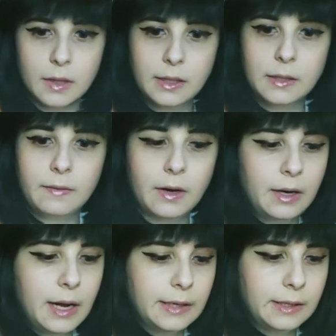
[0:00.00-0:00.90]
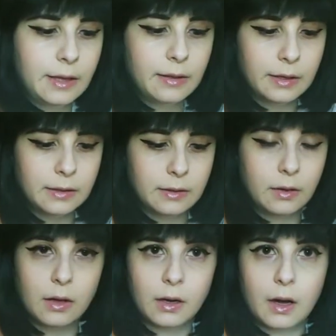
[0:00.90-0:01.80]
This is very nice. And then this will
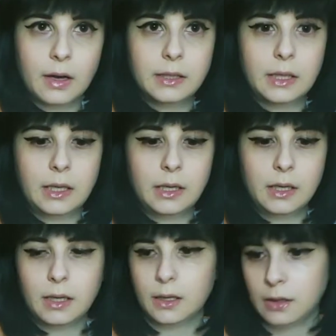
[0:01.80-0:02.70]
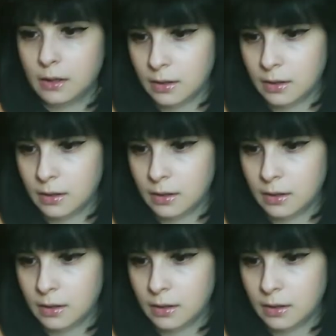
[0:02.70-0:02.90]
hook onto here.